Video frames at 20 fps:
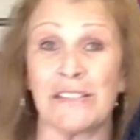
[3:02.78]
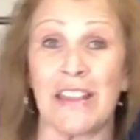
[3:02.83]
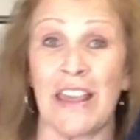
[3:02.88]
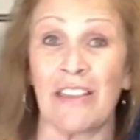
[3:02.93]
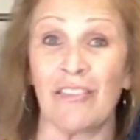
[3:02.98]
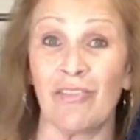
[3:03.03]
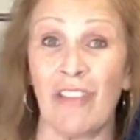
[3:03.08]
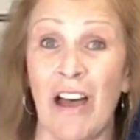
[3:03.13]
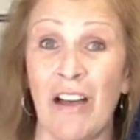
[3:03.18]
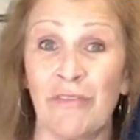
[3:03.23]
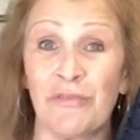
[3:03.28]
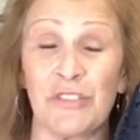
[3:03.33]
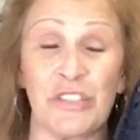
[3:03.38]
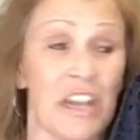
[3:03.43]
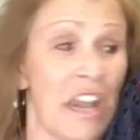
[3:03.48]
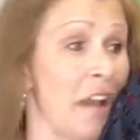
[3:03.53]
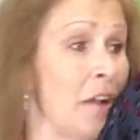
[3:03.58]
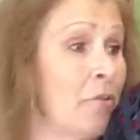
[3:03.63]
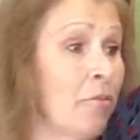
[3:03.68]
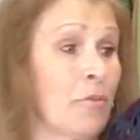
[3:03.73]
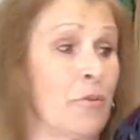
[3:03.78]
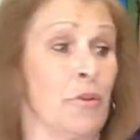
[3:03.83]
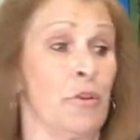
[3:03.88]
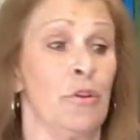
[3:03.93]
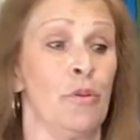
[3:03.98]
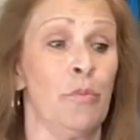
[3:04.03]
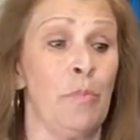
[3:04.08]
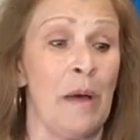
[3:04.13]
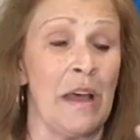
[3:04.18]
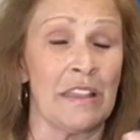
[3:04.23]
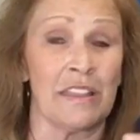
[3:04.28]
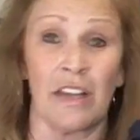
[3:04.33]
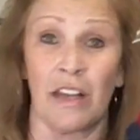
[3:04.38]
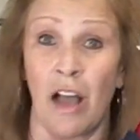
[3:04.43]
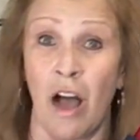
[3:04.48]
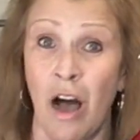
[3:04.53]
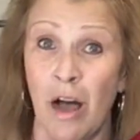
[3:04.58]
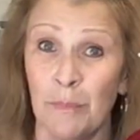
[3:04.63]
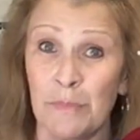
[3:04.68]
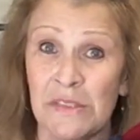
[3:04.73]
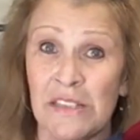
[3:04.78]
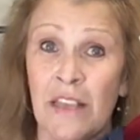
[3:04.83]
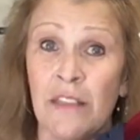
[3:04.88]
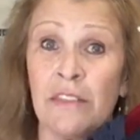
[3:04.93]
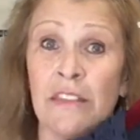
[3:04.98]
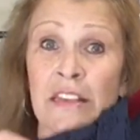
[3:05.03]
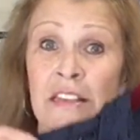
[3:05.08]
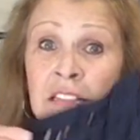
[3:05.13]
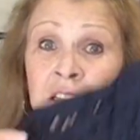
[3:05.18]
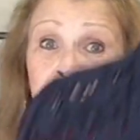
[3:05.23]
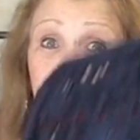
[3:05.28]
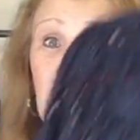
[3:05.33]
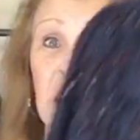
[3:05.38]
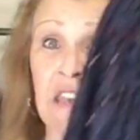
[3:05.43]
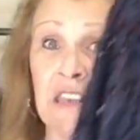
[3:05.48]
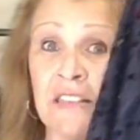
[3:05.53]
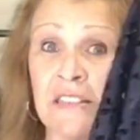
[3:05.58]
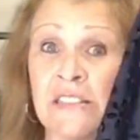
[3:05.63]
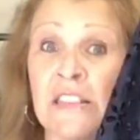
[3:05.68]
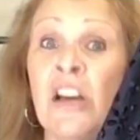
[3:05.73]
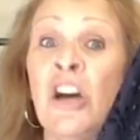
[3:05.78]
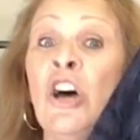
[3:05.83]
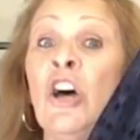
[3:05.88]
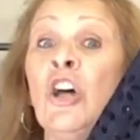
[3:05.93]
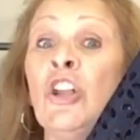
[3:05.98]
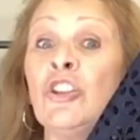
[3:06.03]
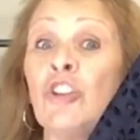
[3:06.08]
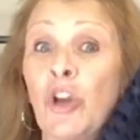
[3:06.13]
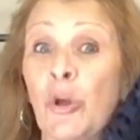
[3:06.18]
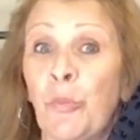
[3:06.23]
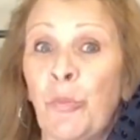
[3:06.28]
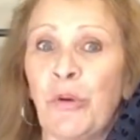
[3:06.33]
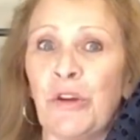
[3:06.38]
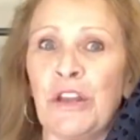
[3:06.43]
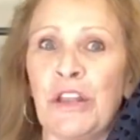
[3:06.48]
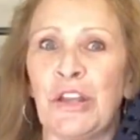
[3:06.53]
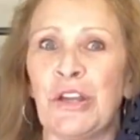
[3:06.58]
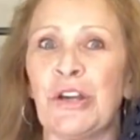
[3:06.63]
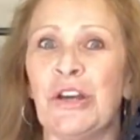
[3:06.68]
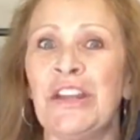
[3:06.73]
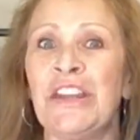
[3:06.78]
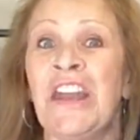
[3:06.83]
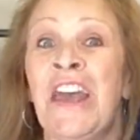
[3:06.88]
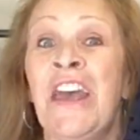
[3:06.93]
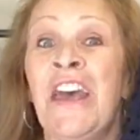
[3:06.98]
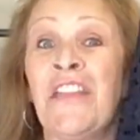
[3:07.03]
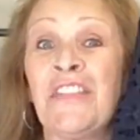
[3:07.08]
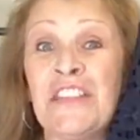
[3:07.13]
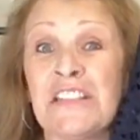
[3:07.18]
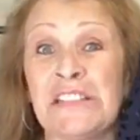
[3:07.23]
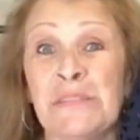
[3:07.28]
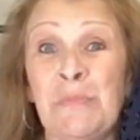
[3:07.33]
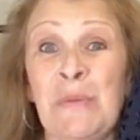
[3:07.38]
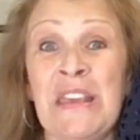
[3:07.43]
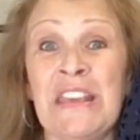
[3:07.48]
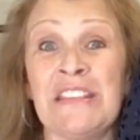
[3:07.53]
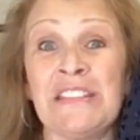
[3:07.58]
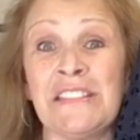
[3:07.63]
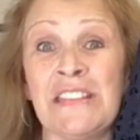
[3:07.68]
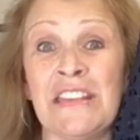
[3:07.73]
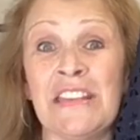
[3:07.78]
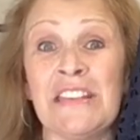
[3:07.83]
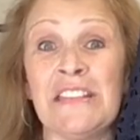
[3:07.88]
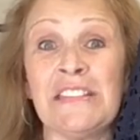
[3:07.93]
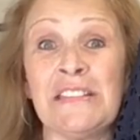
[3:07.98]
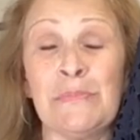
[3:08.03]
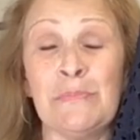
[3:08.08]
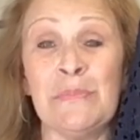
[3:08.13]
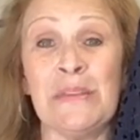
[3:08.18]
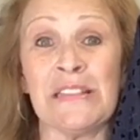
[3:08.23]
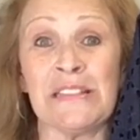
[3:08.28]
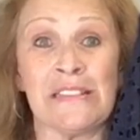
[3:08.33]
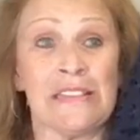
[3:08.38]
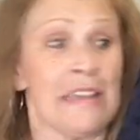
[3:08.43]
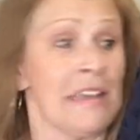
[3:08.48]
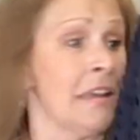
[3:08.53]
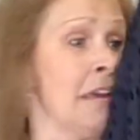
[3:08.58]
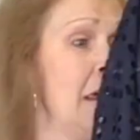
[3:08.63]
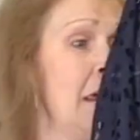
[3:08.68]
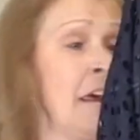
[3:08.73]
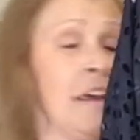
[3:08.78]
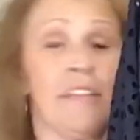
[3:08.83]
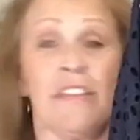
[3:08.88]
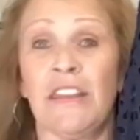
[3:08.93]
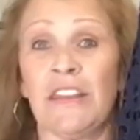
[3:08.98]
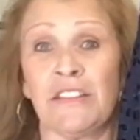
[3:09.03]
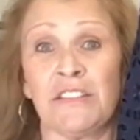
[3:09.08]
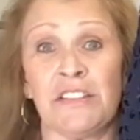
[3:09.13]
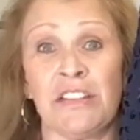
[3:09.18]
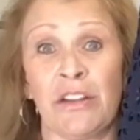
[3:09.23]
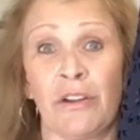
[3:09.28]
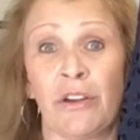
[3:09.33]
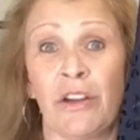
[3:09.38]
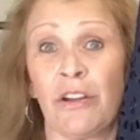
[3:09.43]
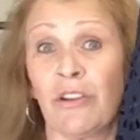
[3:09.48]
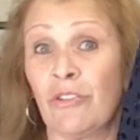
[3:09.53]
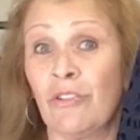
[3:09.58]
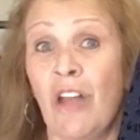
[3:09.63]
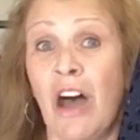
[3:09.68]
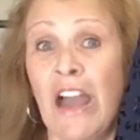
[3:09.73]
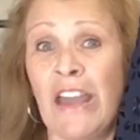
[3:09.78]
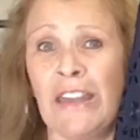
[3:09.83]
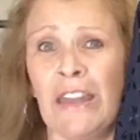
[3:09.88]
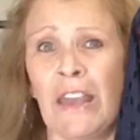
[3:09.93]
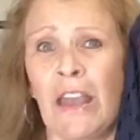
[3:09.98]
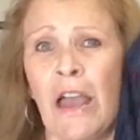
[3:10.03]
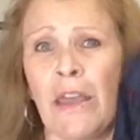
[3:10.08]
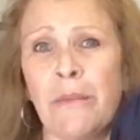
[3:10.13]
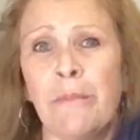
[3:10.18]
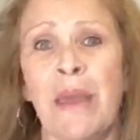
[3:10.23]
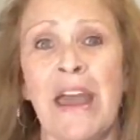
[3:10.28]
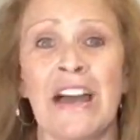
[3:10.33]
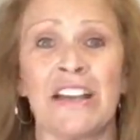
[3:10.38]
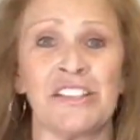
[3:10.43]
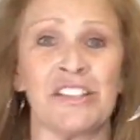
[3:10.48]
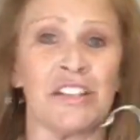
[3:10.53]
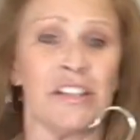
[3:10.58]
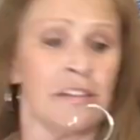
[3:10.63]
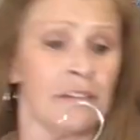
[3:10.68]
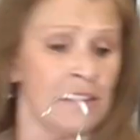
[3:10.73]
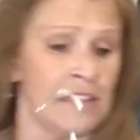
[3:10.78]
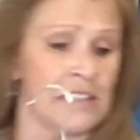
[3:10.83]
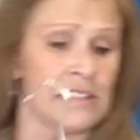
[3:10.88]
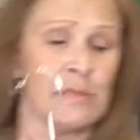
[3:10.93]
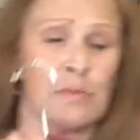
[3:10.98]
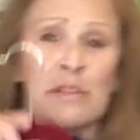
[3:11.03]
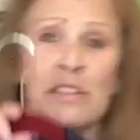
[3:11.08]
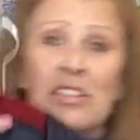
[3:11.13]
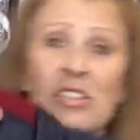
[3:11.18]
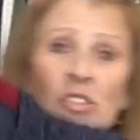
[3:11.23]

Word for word: they love J. Crew, but the comps on this piece look pretty good. This piece is missing the interior lining. I imagine this was